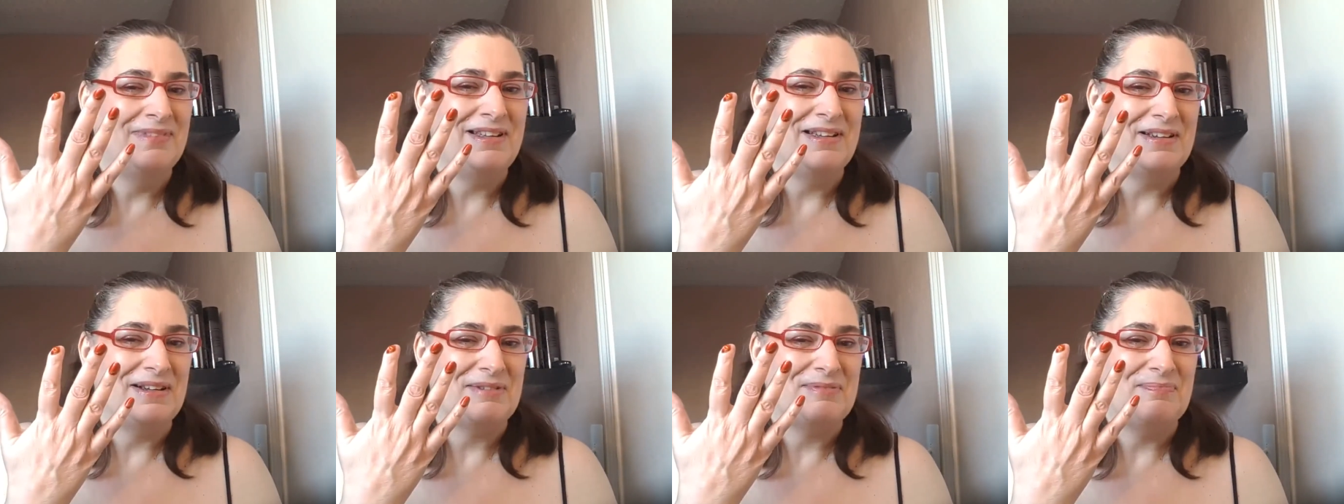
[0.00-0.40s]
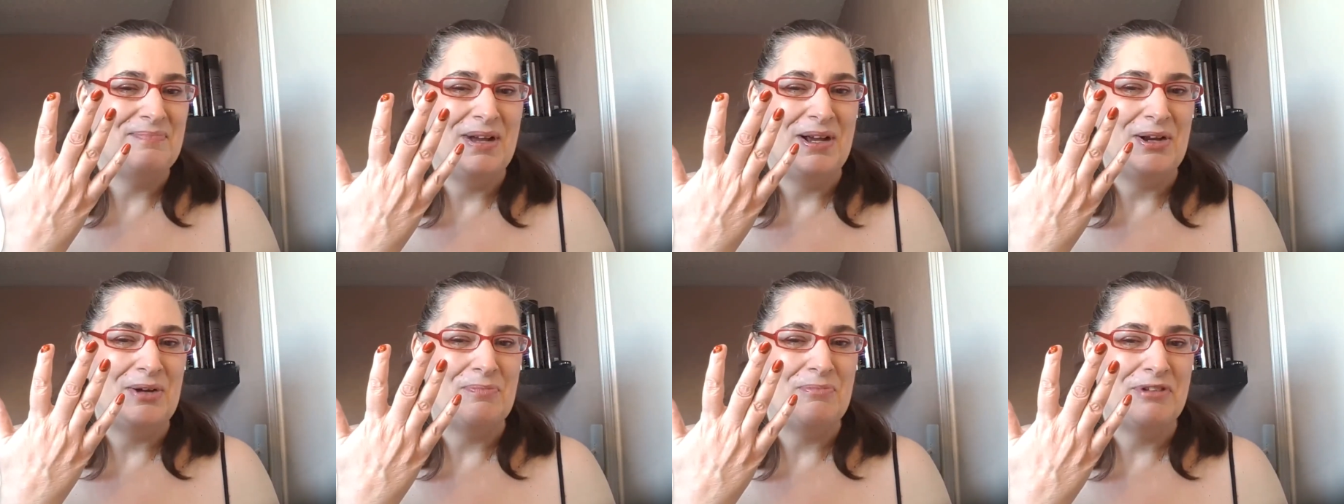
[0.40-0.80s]
look,
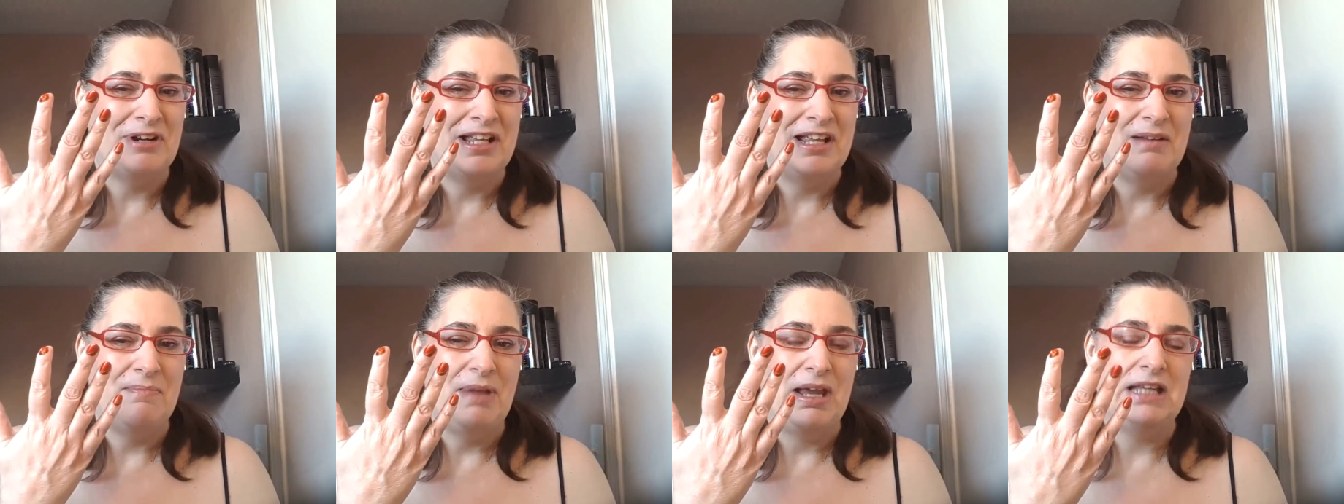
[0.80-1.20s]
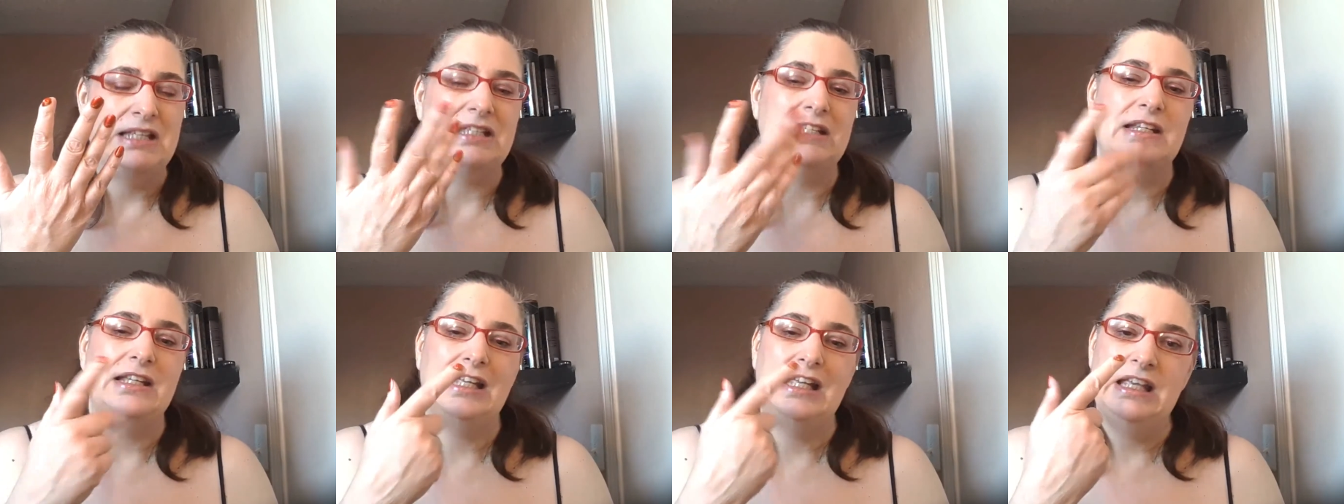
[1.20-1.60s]
mine are pretty and
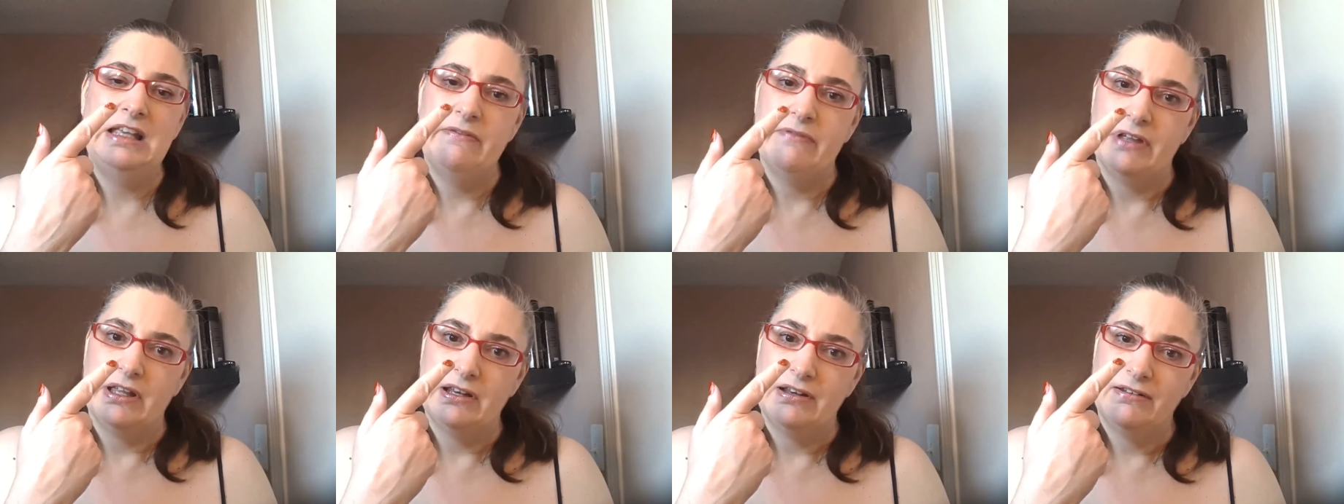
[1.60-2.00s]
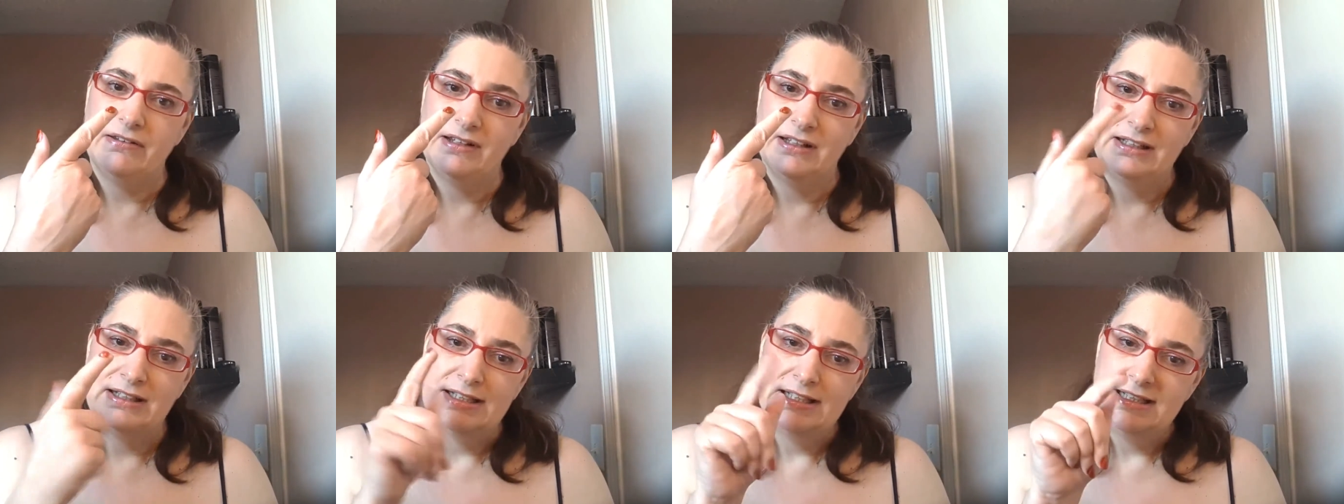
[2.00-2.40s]
painted, even
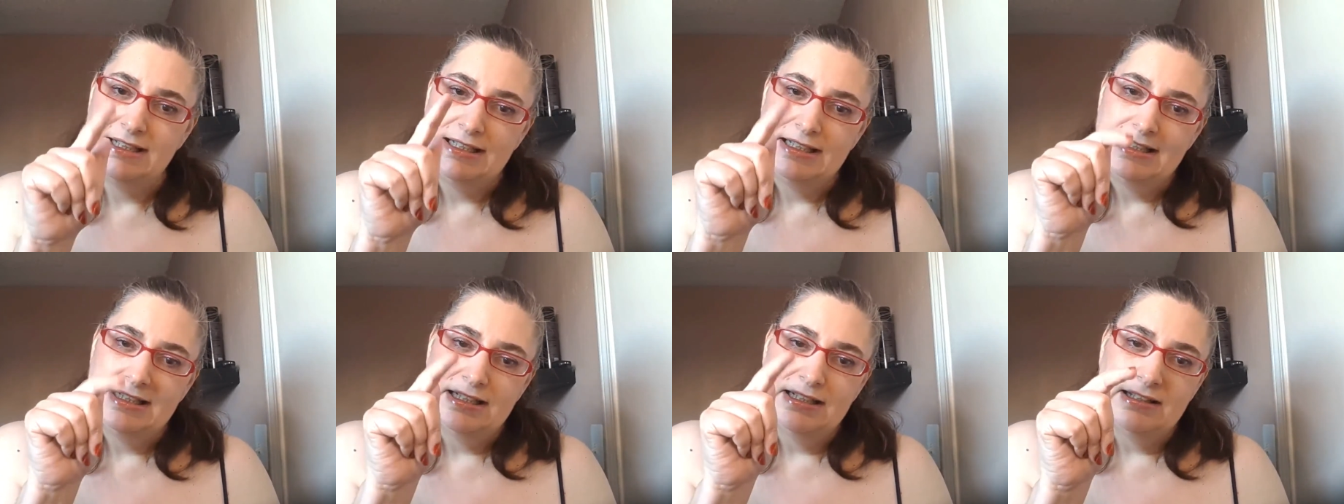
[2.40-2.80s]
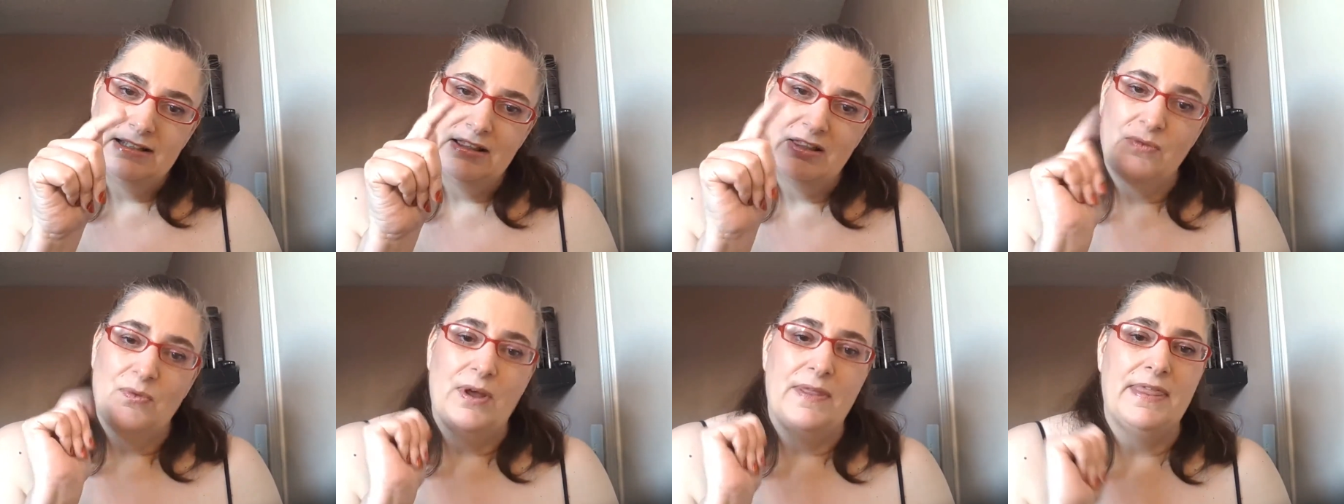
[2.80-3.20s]

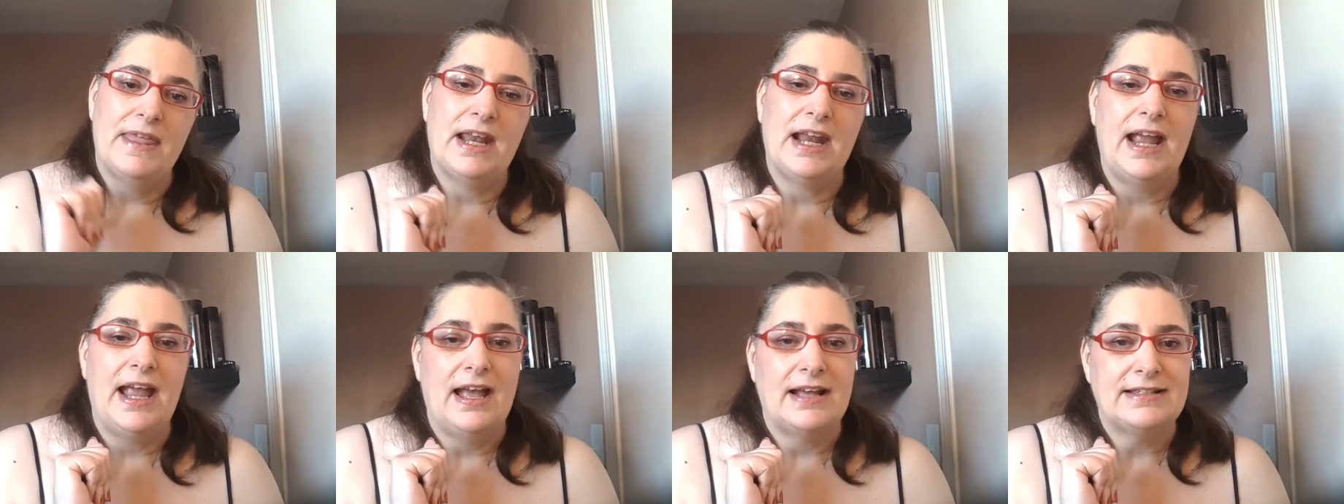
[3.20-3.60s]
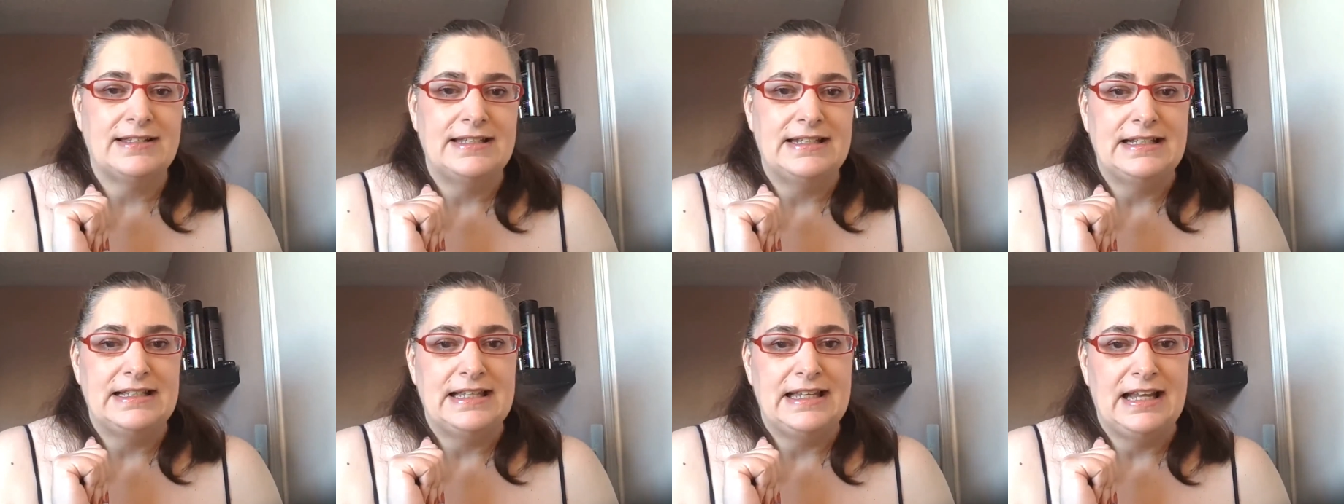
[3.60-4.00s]
the one that I
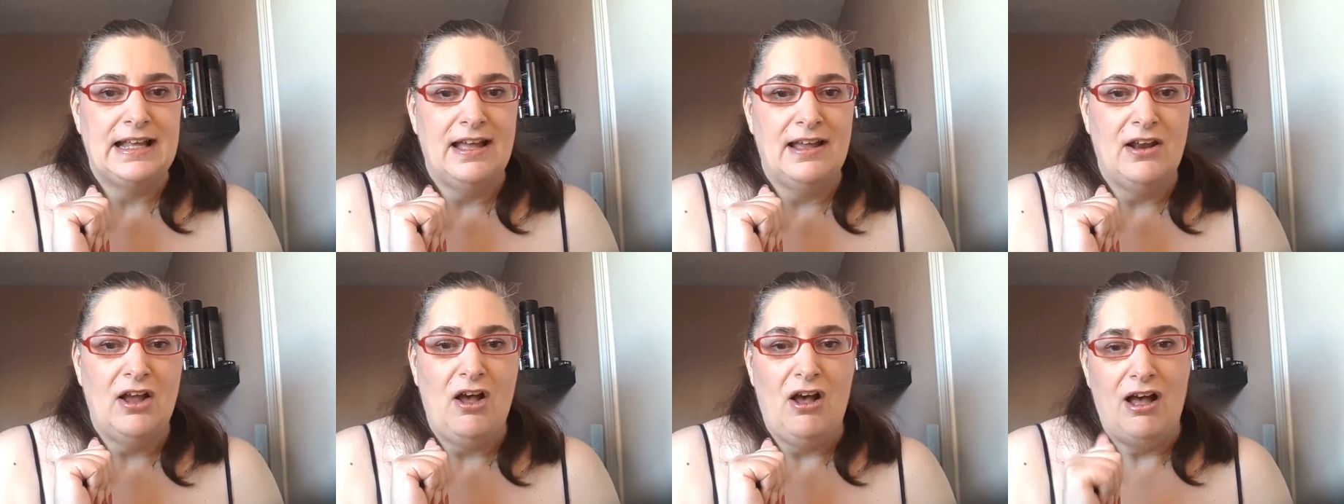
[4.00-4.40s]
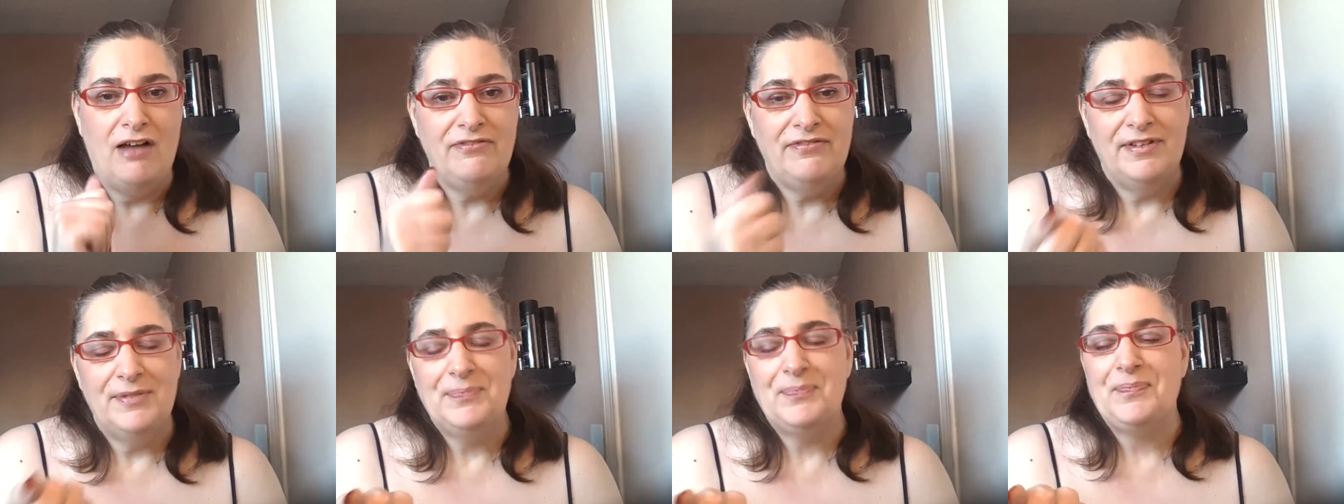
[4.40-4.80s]
accidentally cut
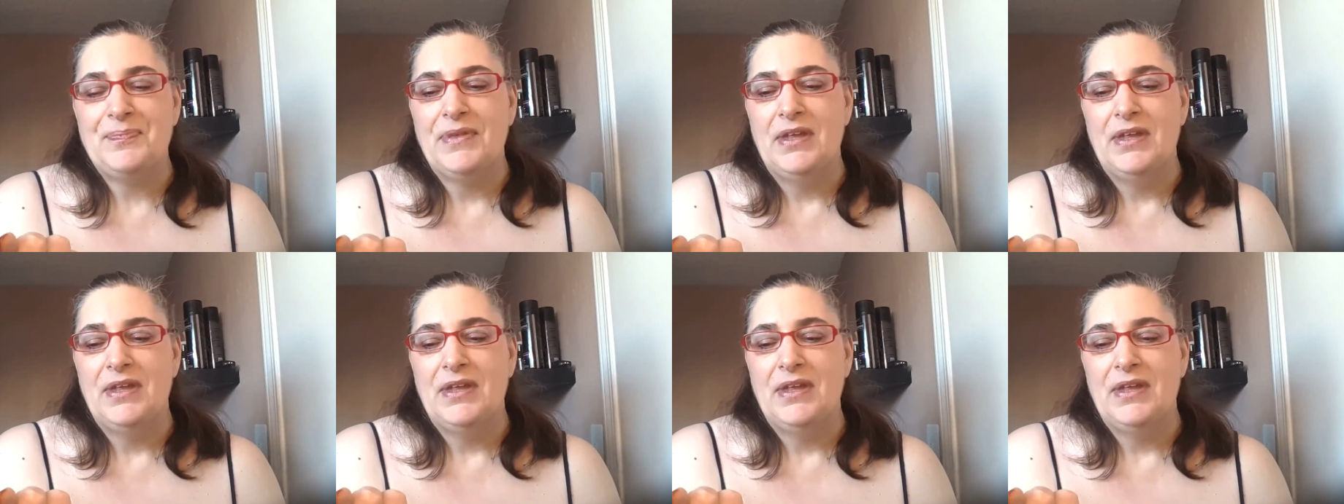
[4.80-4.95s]
off,